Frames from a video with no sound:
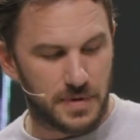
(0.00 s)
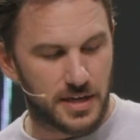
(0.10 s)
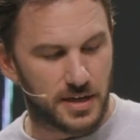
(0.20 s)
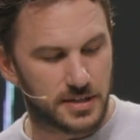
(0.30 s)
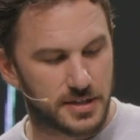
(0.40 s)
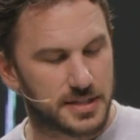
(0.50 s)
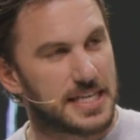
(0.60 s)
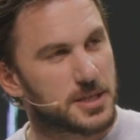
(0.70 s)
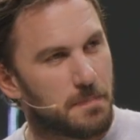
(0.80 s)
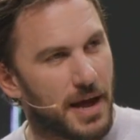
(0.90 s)
because
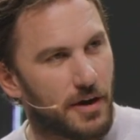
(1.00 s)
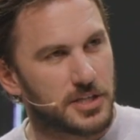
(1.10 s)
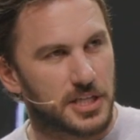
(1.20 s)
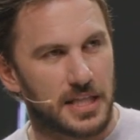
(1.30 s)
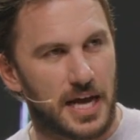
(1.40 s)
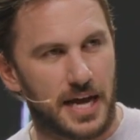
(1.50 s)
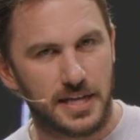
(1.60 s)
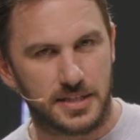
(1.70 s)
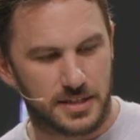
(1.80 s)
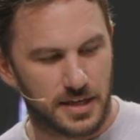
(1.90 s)
this marriage
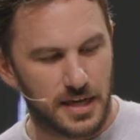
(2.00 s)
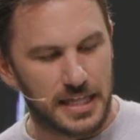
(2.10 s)
alliance,